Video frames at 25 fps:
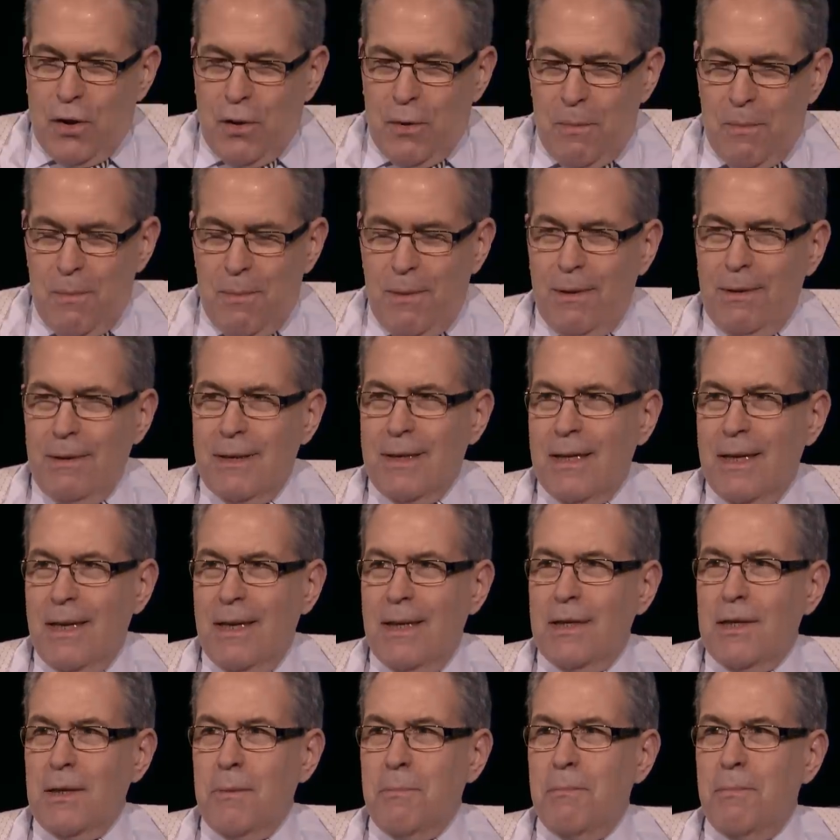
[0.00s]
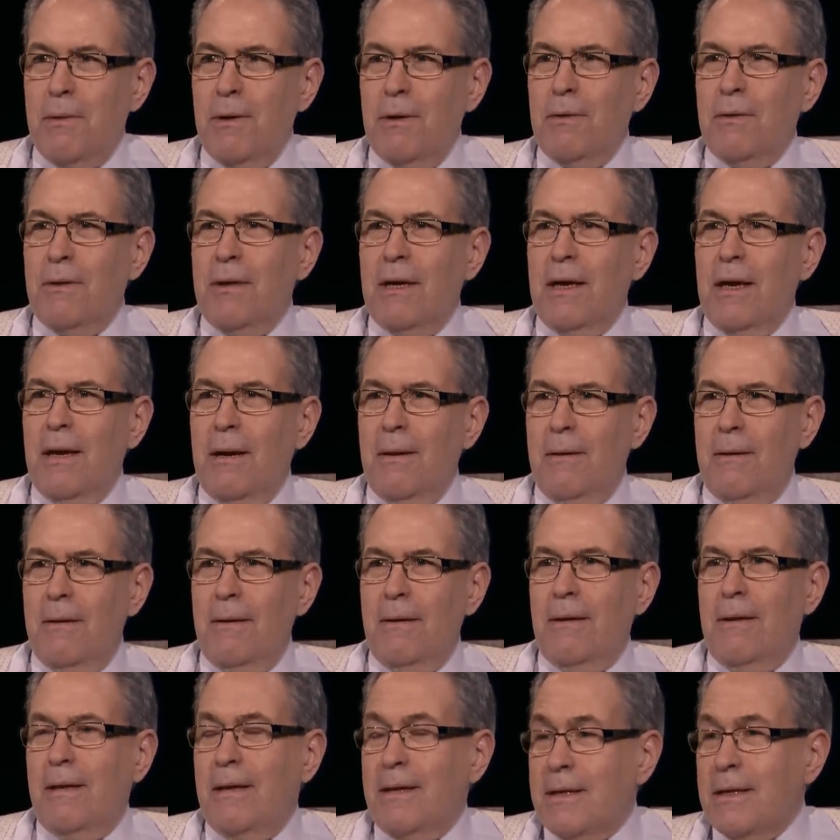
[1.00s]
the Milsteins are building, a,
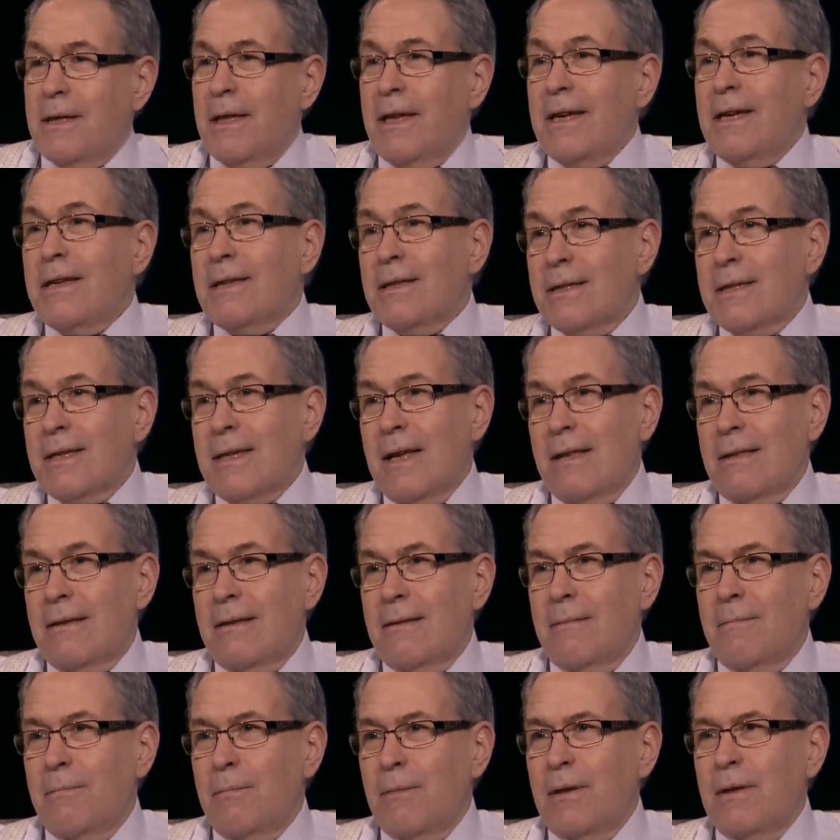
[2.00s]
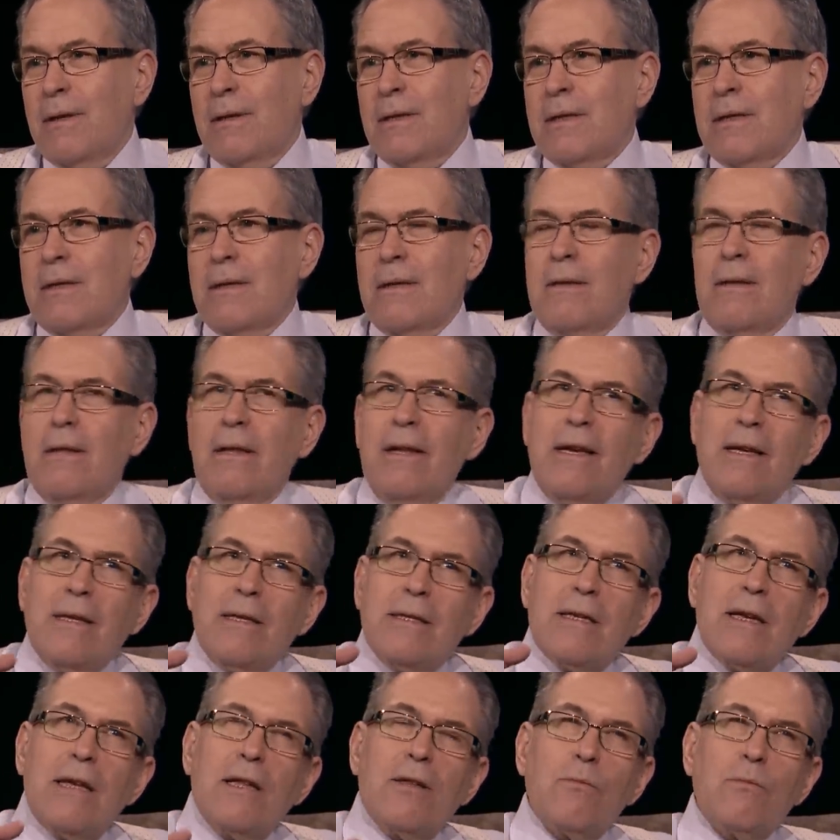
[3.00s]
it's Lincoln Center, but it's Lincoln
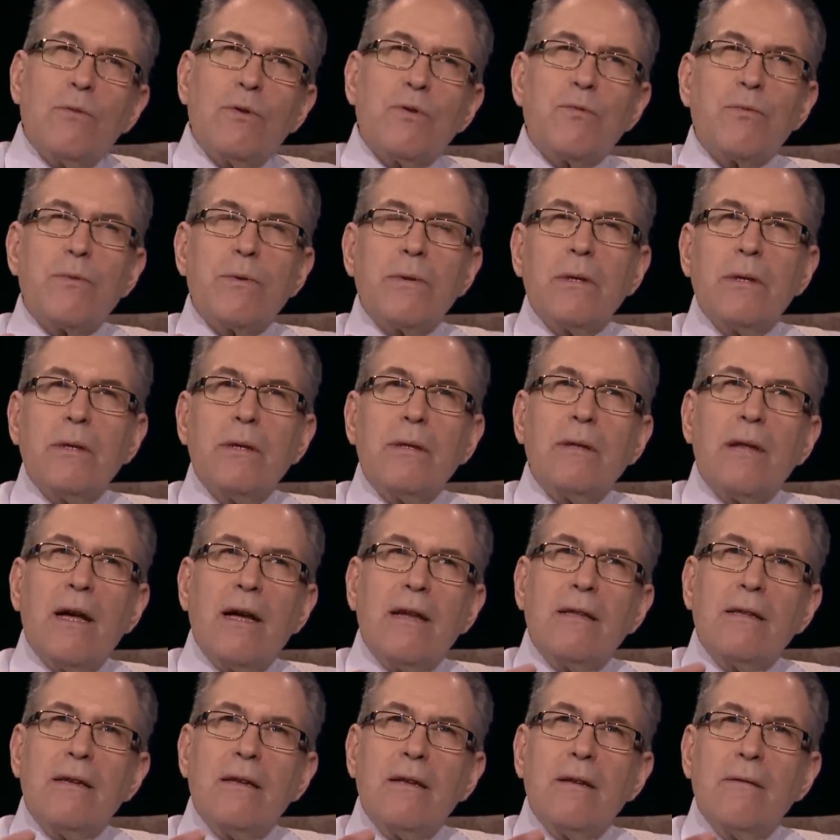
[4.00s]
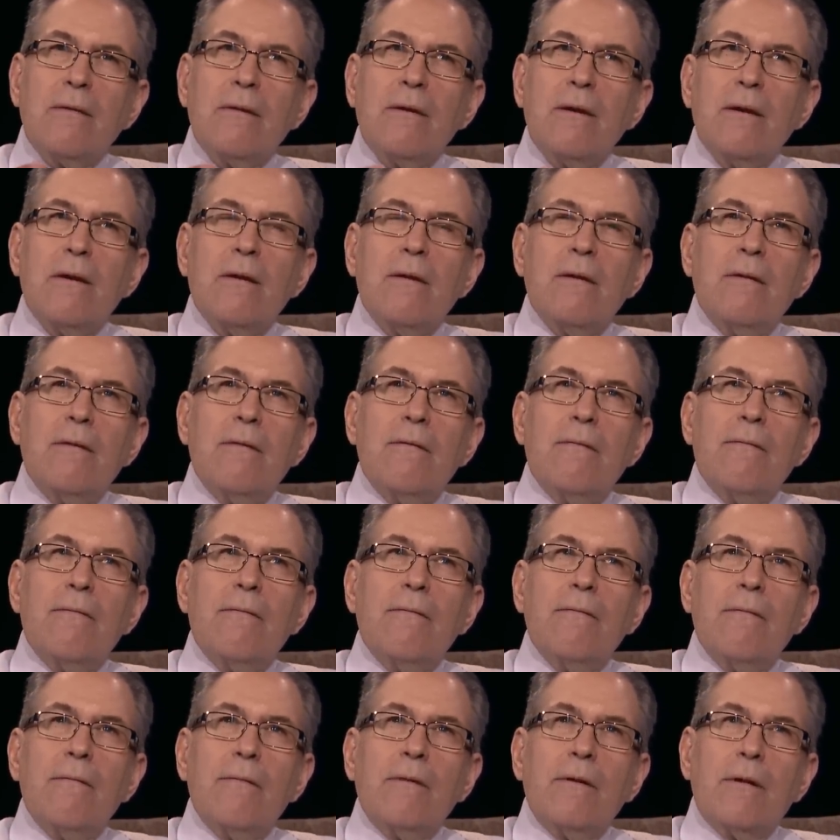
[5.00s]
Center was really 19,
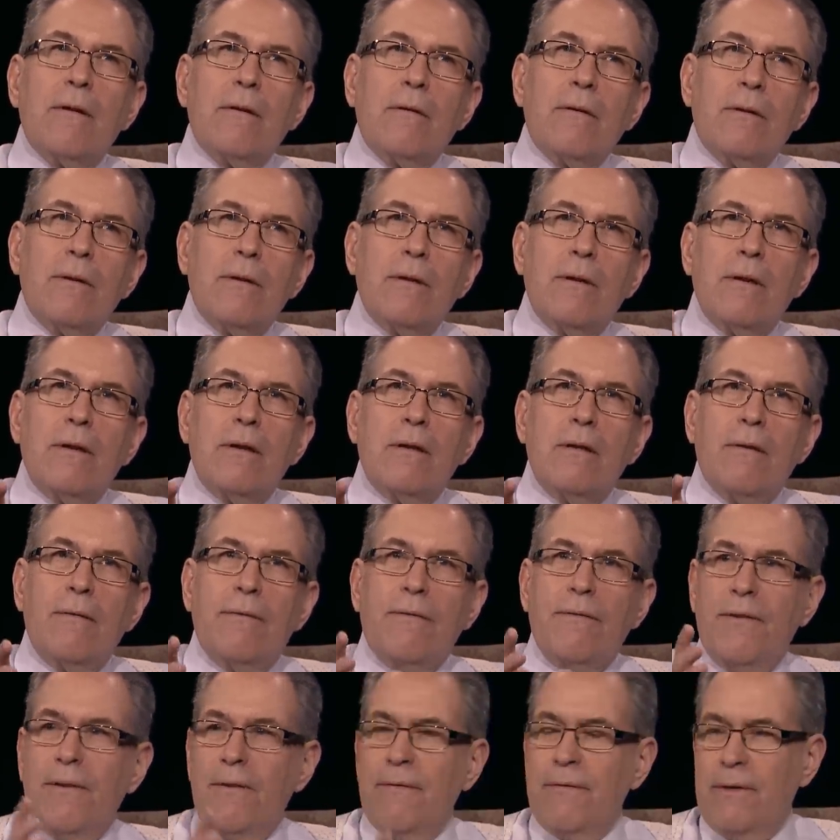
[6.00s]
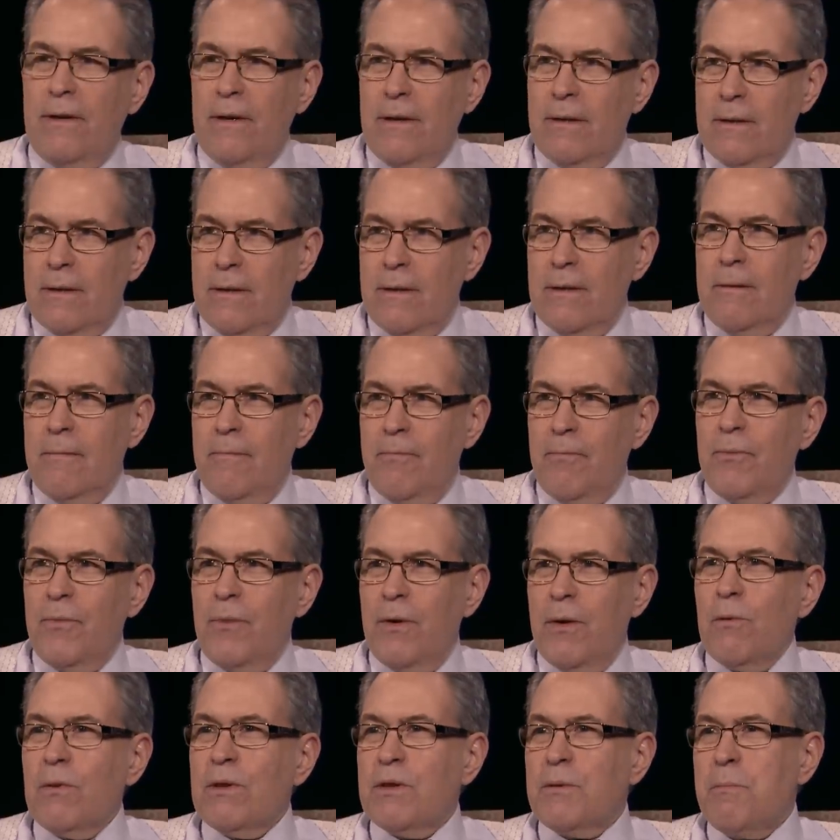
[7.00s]
you know, in, in the 50s. It was built by the
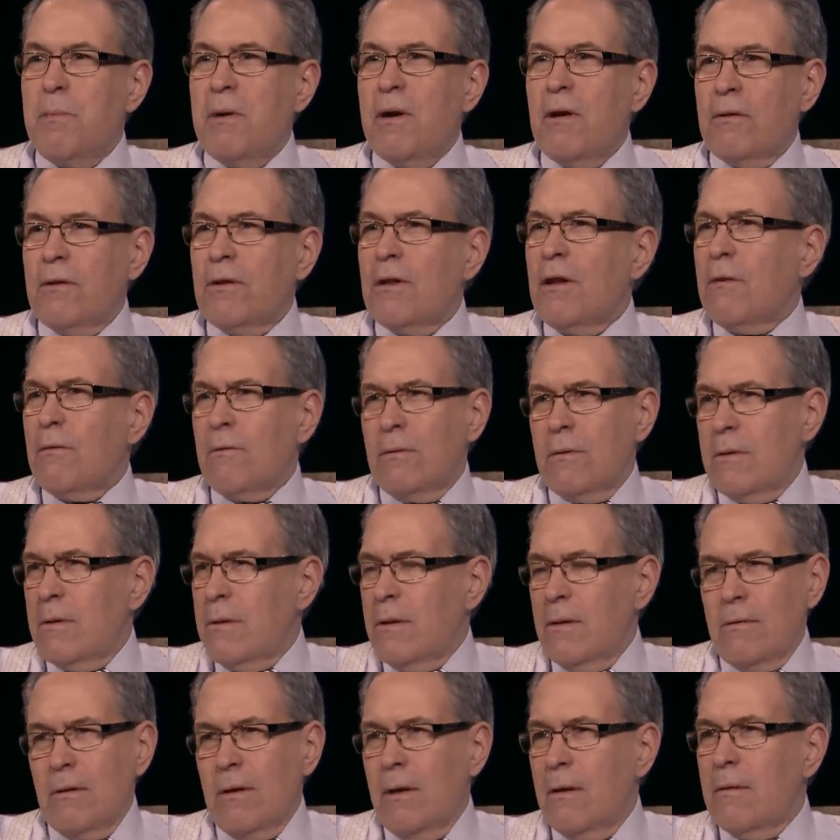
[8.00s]
time. It was built. You know, no, it was, no, it was, no, it